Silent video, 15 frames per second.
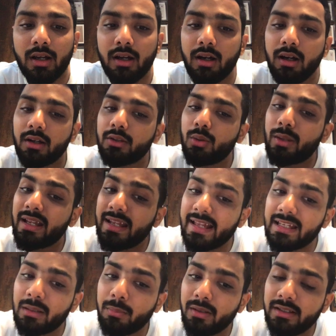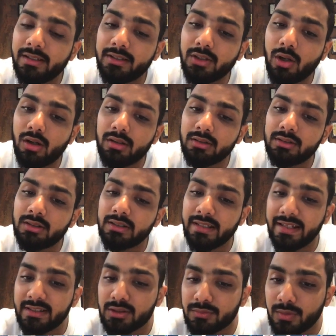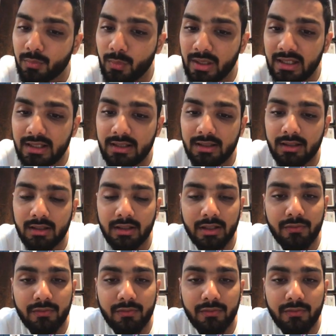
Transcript: uh, you can enable it on the days of the week uh,